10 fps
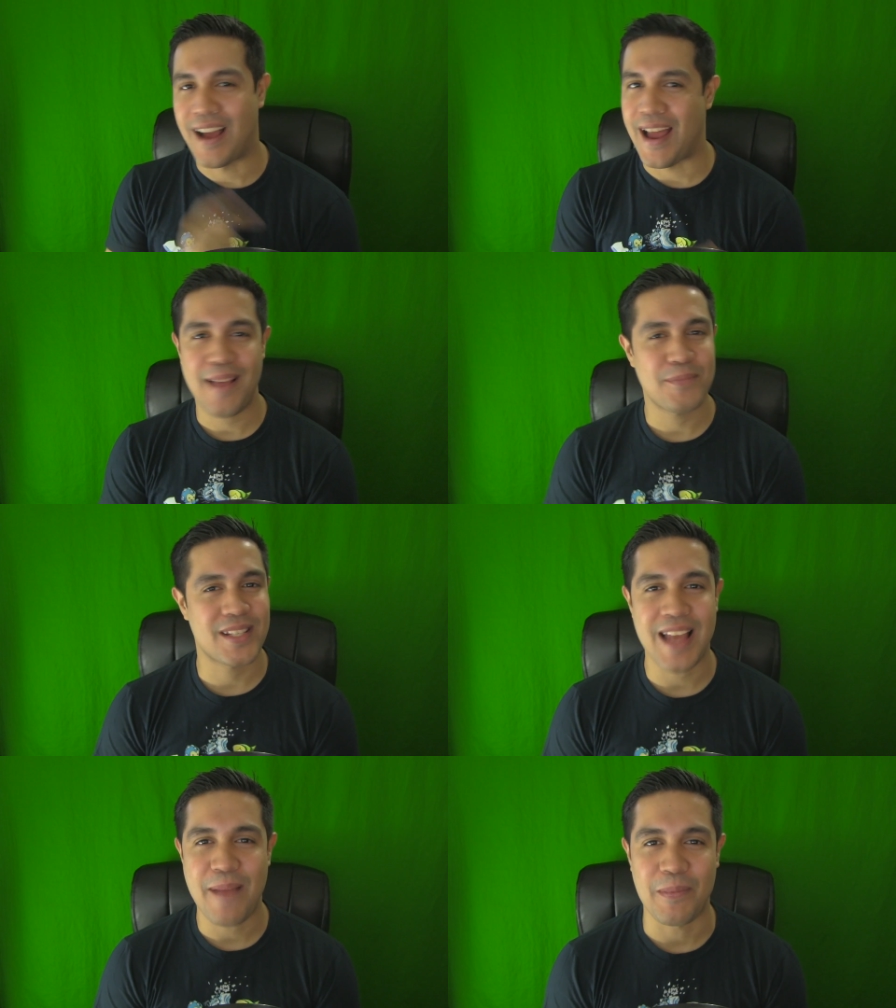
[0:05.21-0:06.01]
I'm
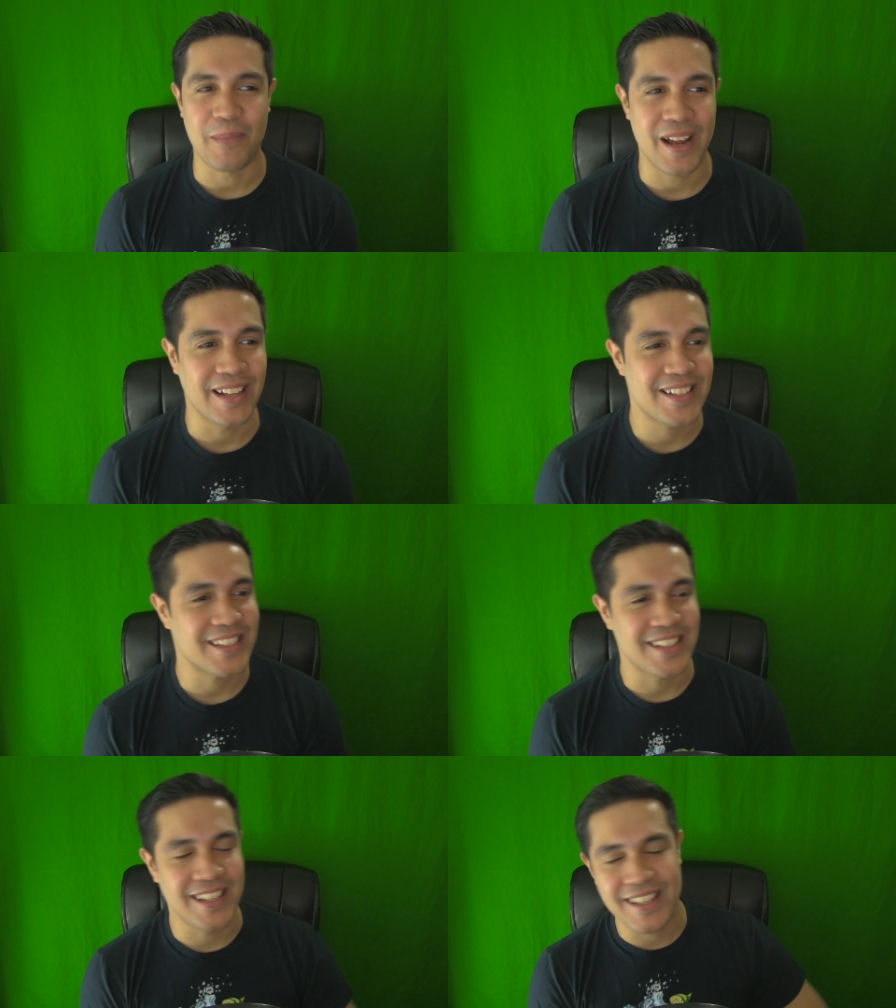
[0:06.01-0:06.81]
slapping mics.
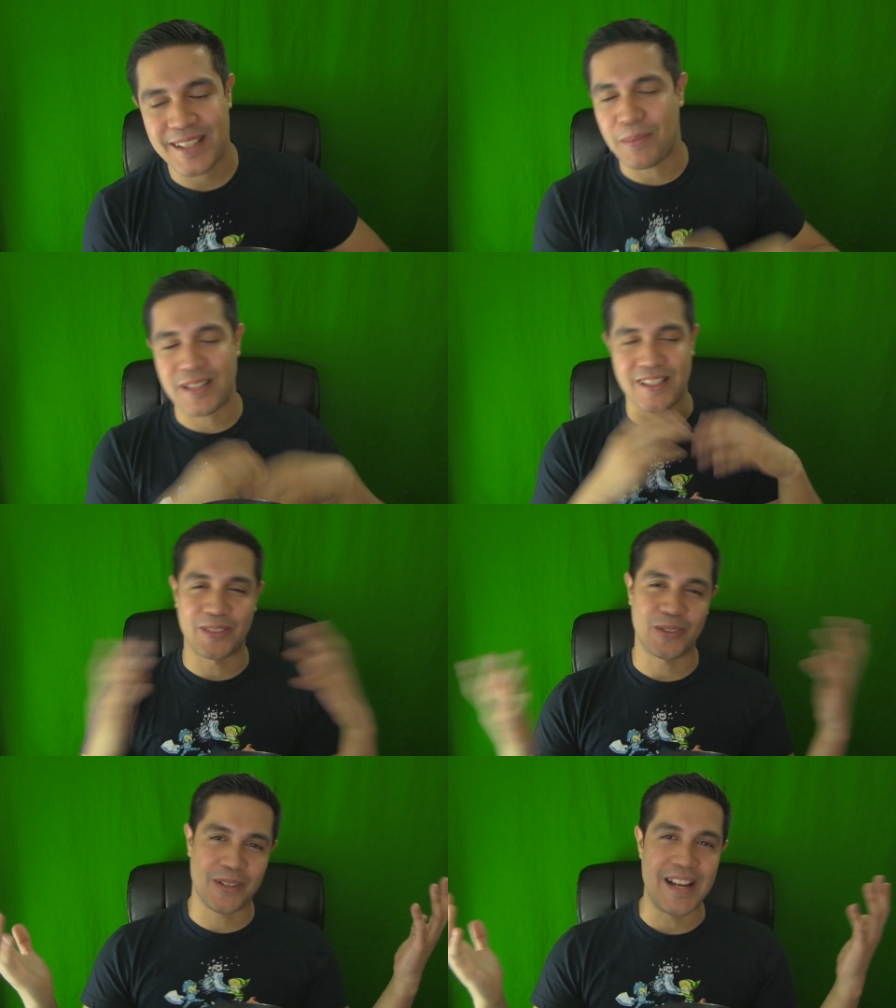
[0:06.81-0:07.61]
It's about to
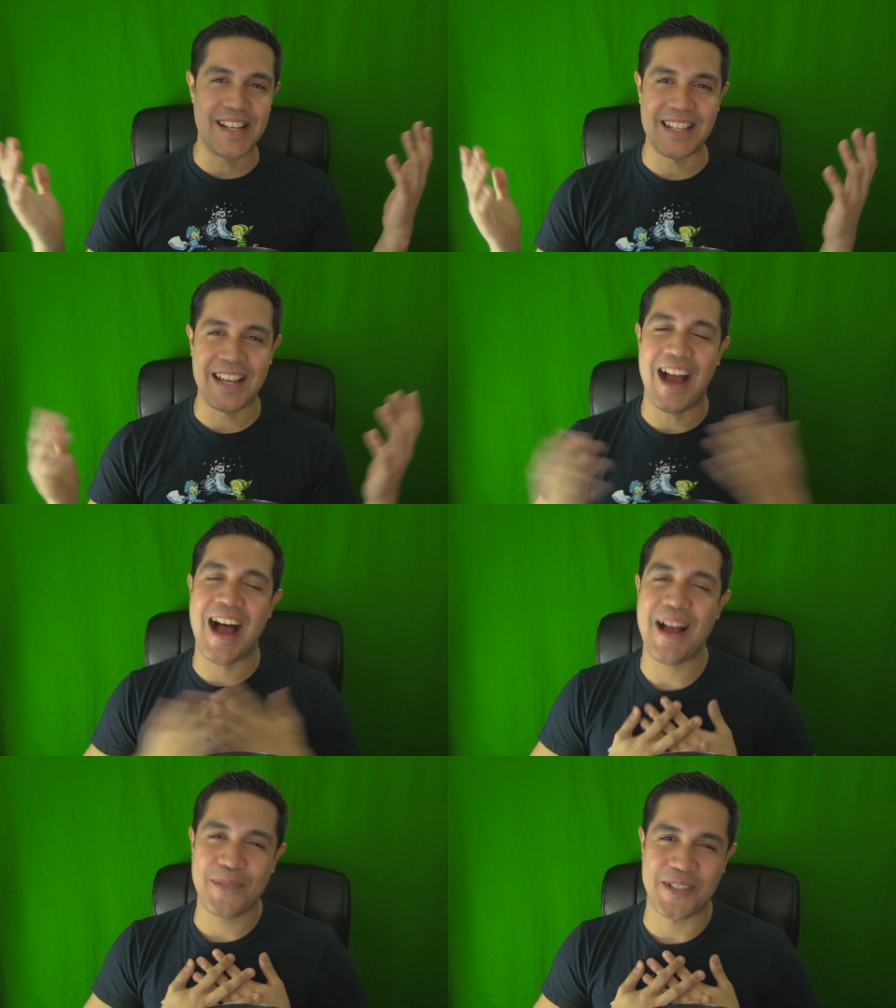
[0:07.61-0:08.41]
go crazy.
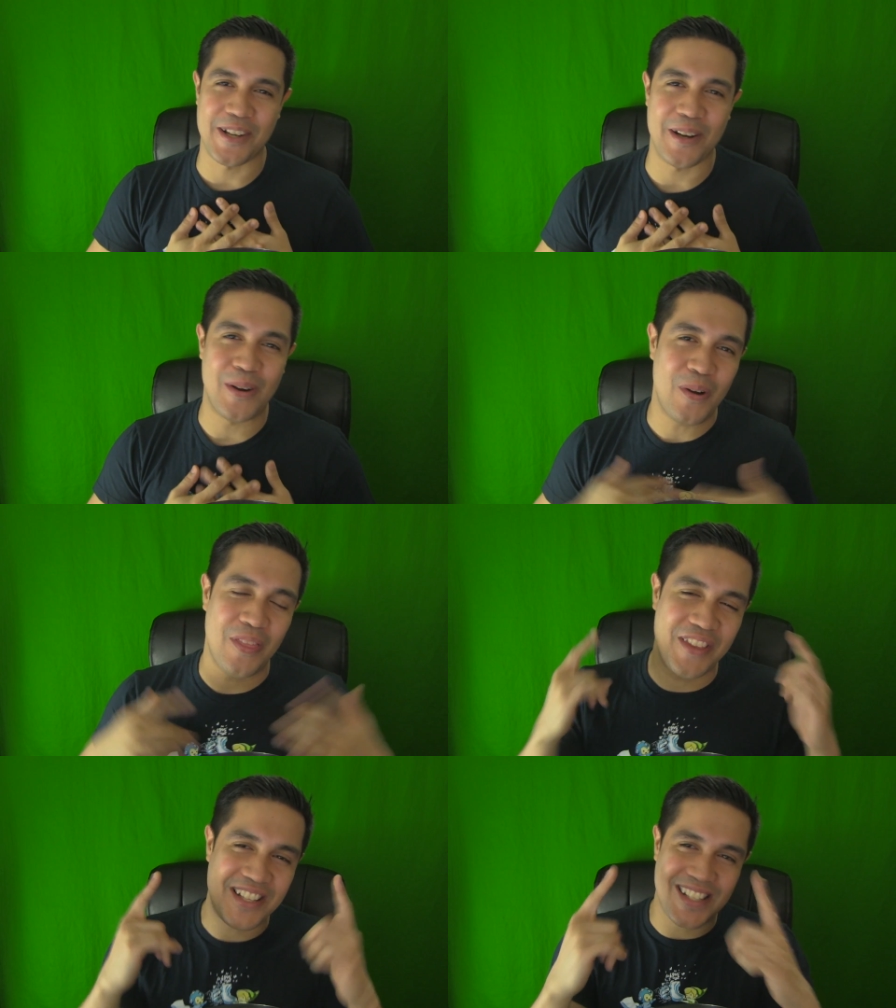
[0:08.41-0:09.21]
I'm Joe.
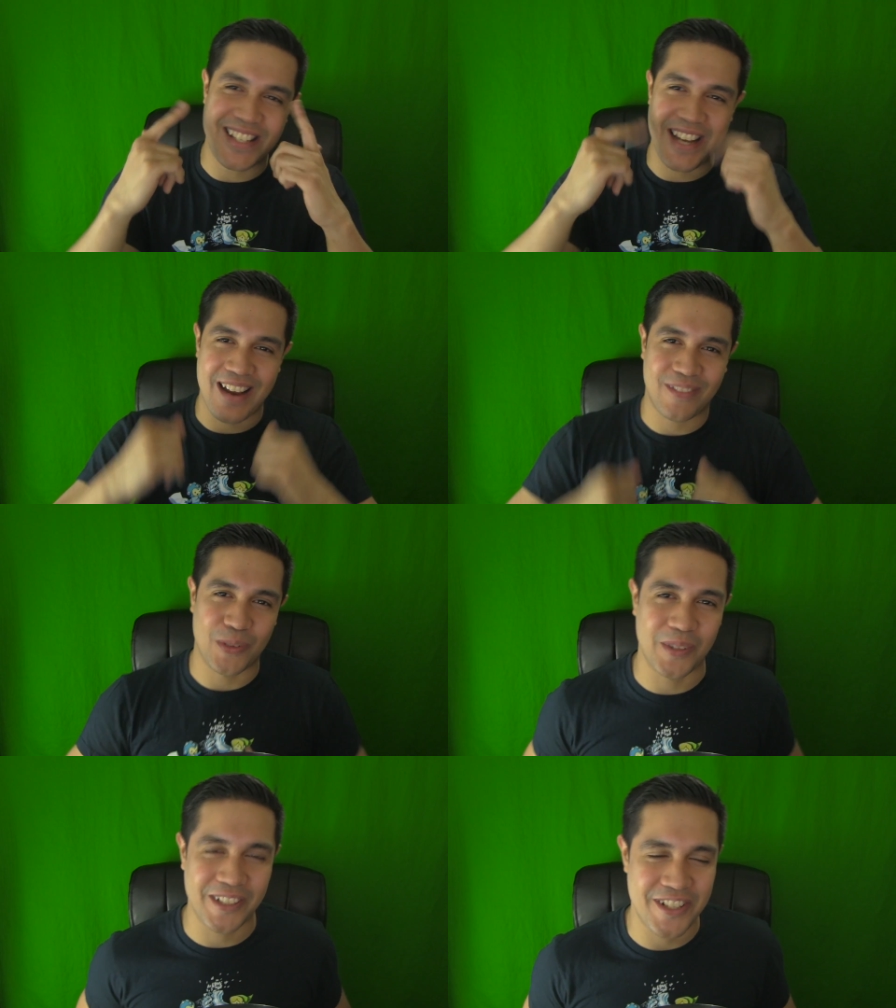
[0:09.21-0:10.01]
This is the After
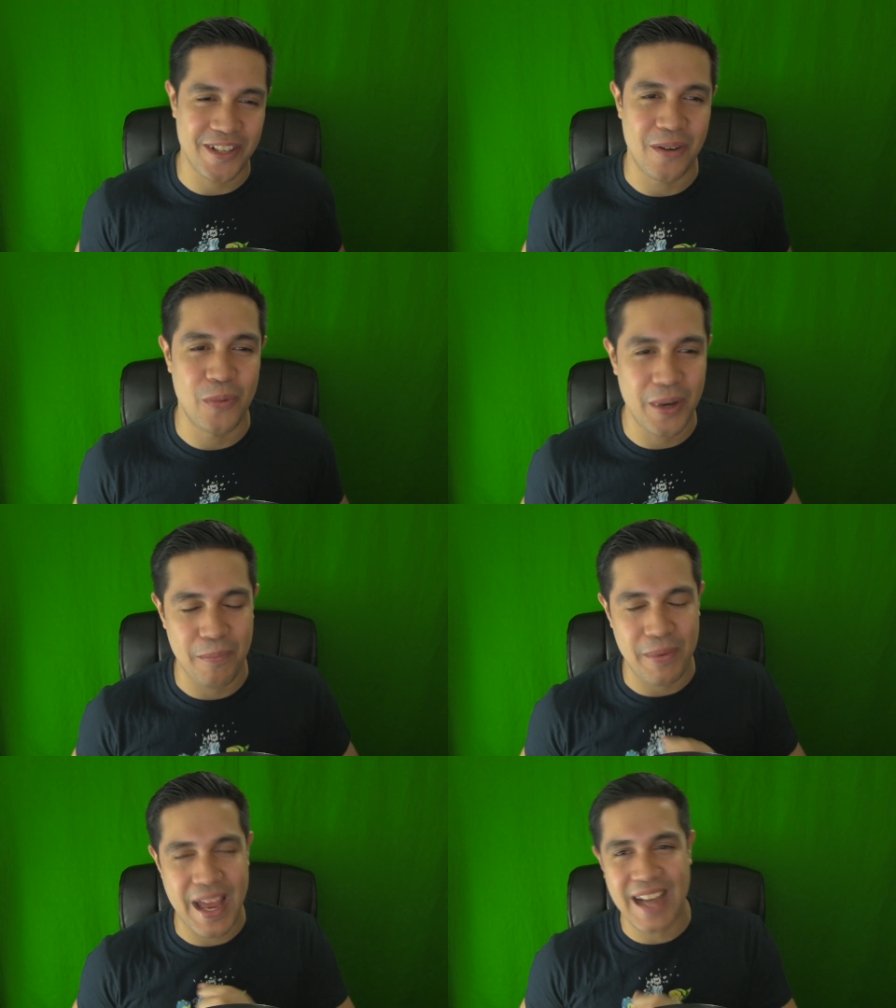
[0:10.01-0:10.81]
Work Show. We are
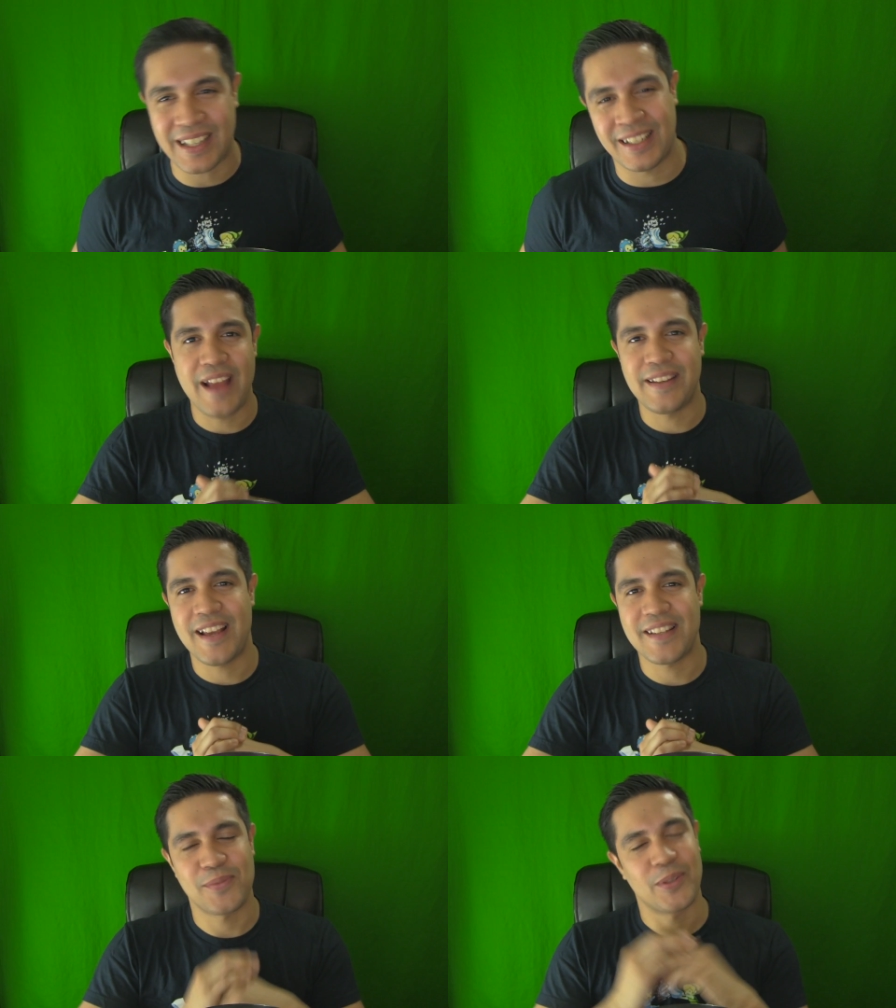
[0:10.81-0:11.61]
back, and
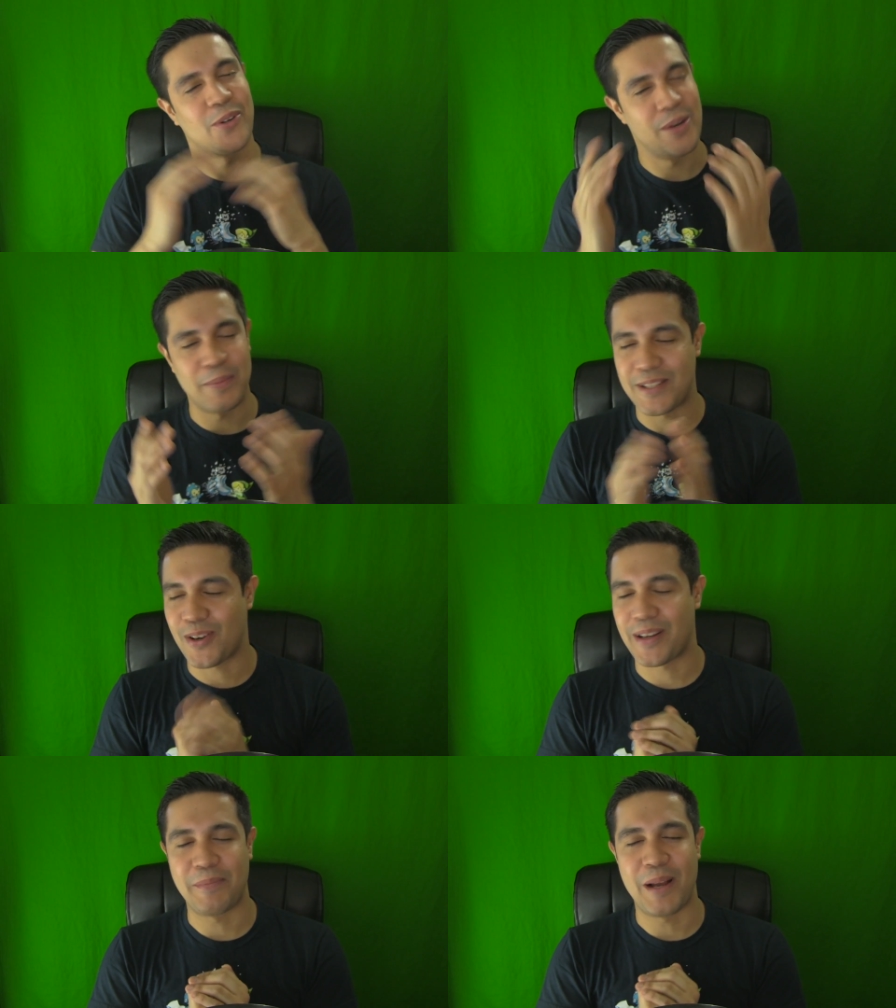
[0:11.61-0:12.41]
yes, we're going to be
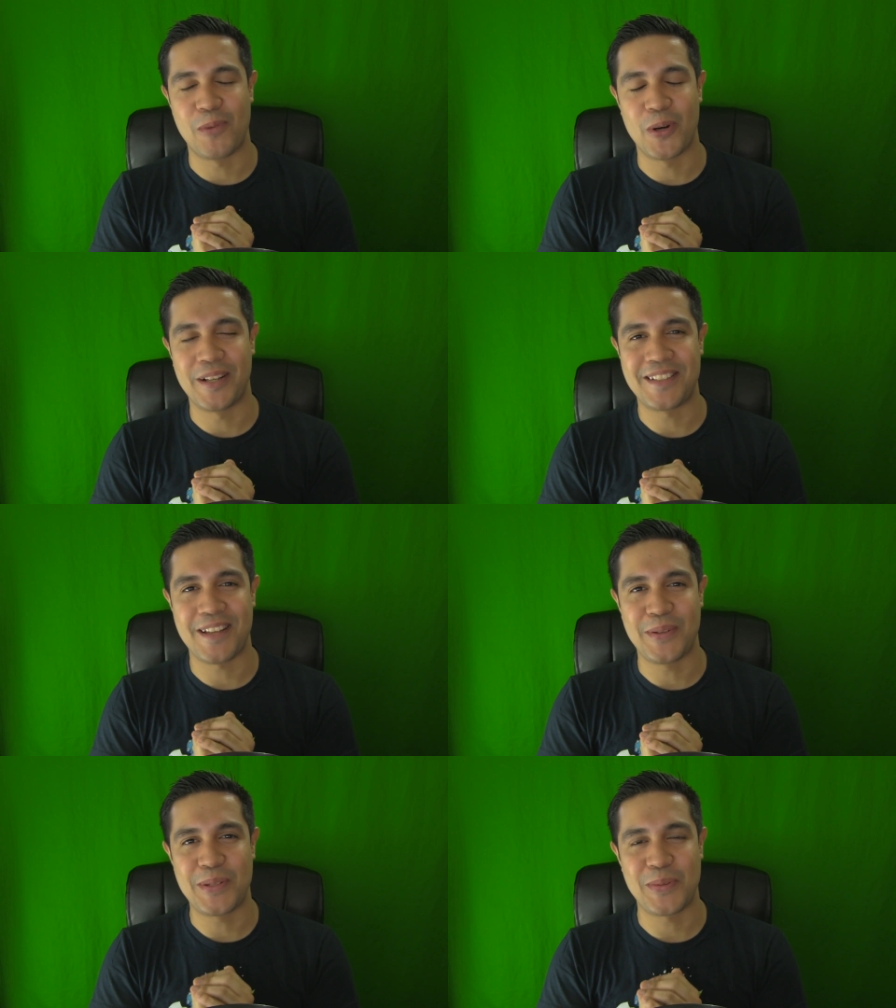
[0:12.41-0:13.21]
talking about more
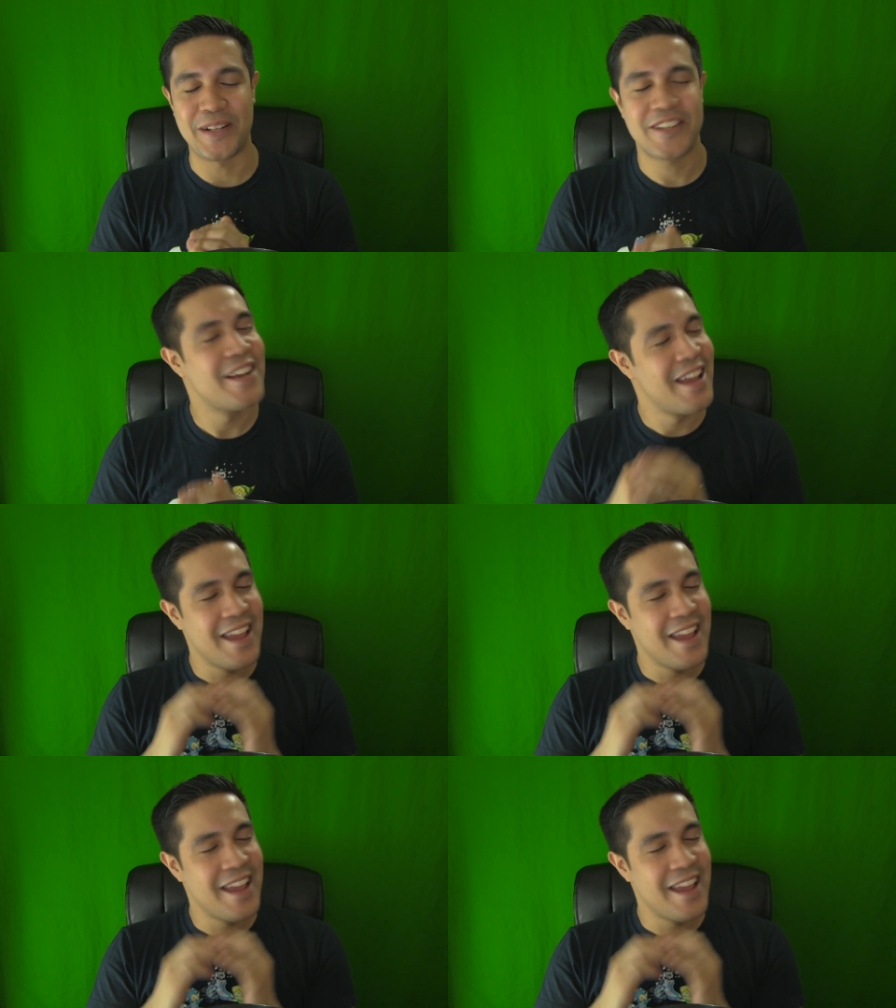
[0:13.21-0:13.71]
Nintendo Switch.